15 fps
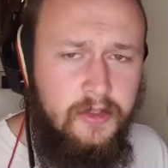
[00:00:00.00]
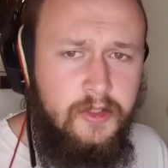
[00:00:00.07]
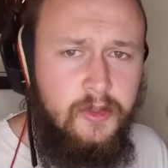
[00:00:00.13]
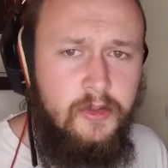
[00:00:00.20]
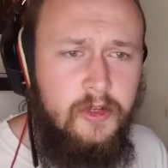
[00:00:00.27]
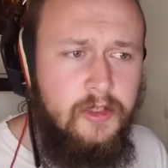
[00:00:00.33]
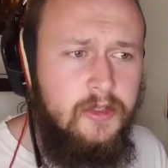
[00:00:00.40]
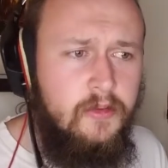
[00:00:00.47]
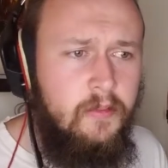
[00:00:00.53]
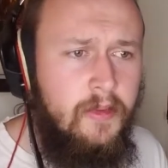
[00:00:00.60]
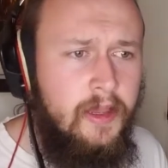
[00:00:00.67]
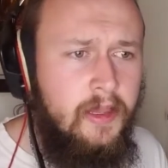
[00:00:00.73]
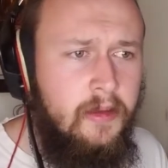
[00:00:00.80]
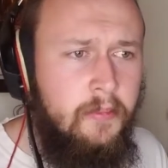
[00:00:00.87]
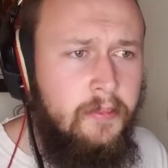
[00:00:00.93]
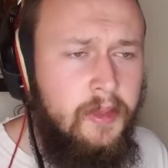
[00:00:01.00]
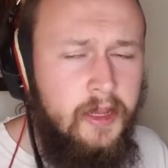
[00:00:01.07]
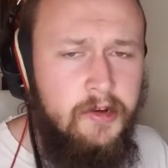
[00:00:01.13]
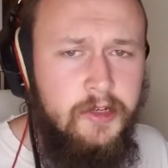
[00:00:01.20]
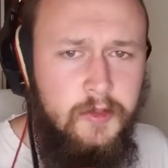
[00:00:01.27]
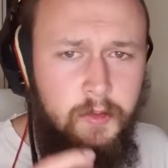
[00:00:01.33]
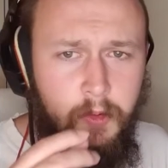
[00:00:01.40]
As soon as my
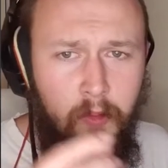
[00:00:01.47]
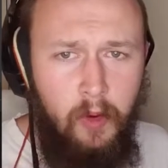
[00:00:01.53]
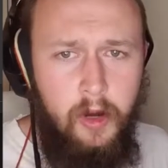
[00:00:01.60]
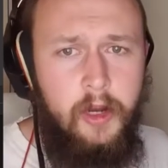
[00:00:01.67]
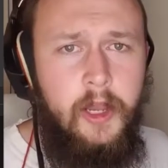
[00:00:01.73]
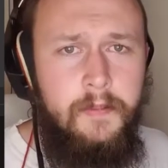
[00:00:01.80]
players will walk